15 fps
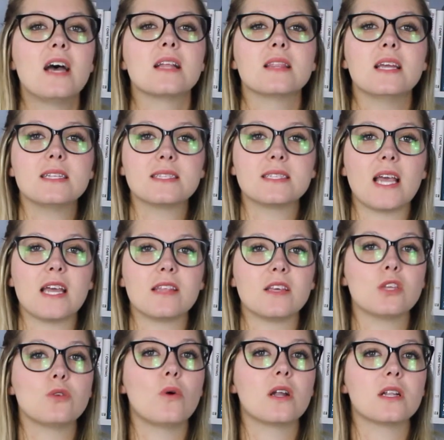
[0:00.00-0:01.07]
Let's say that
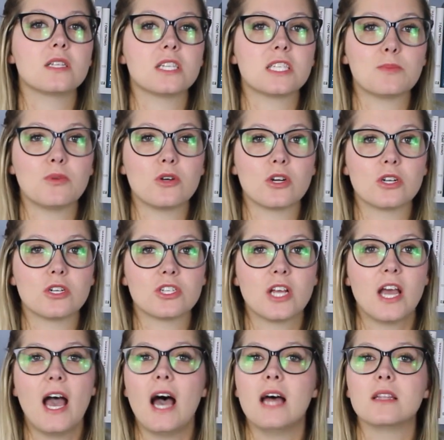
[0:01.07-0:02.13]
you wanted to splurge
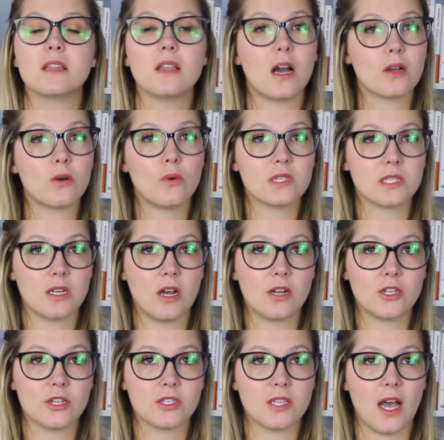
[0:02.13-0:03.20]
and luck wasn't on
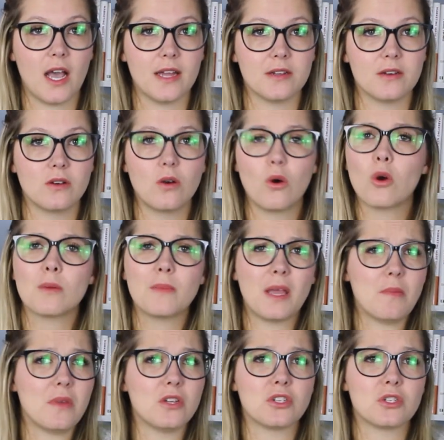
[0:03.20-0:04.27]
your side, or
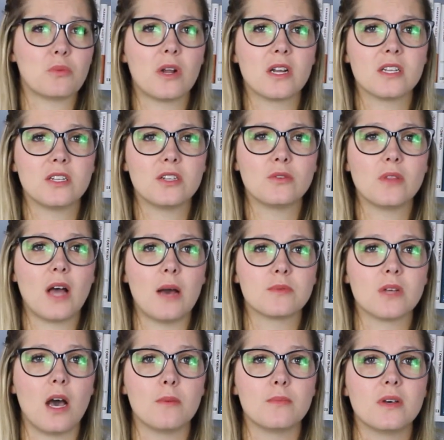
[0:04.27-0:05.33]
maybe you just wanted a new
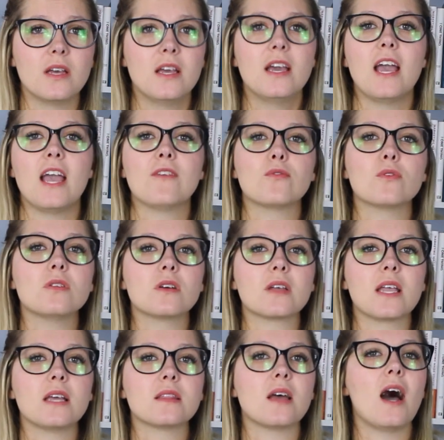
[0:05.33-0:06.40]
laptop. If we're
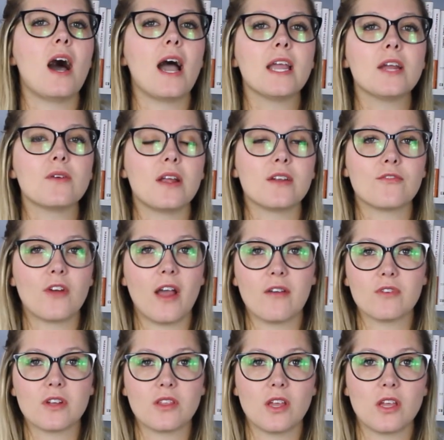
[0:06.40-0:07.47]
looking at the higher end for
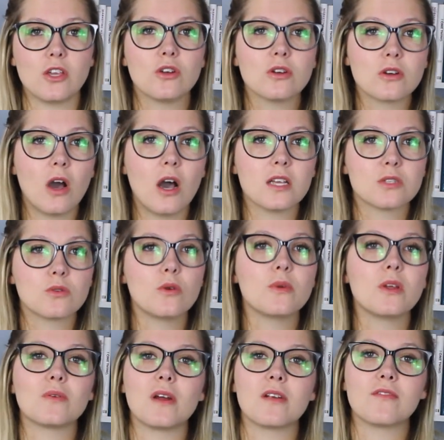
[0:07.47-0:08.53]
everything, your cost will
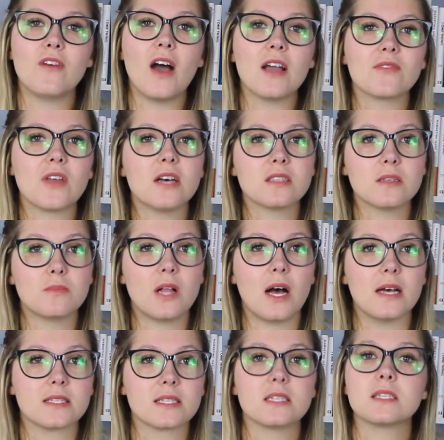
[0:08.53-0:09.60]
be around $5,000
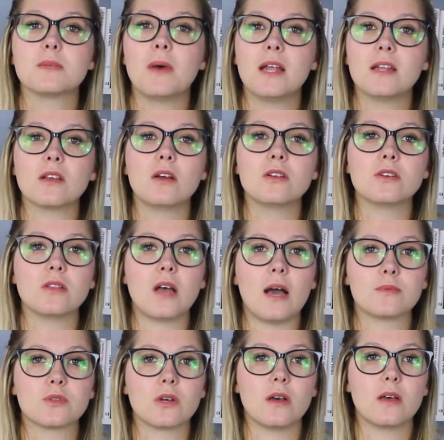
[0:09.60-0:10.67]
plus, depending on your
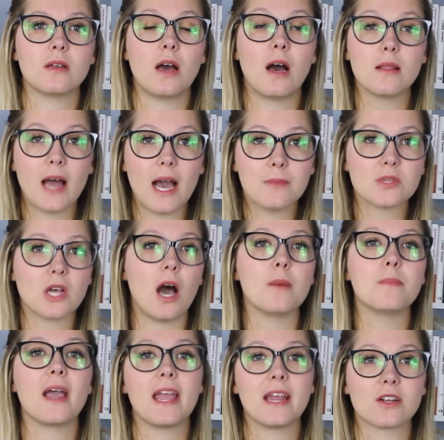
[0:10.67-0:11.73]

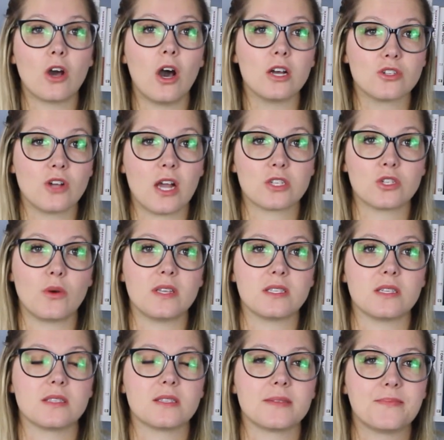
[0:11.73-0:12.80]
laptop and contract
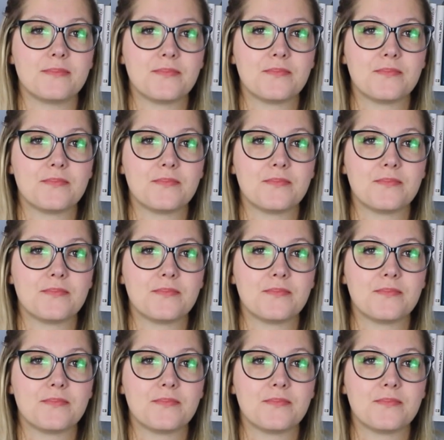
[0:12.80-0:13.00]
choices.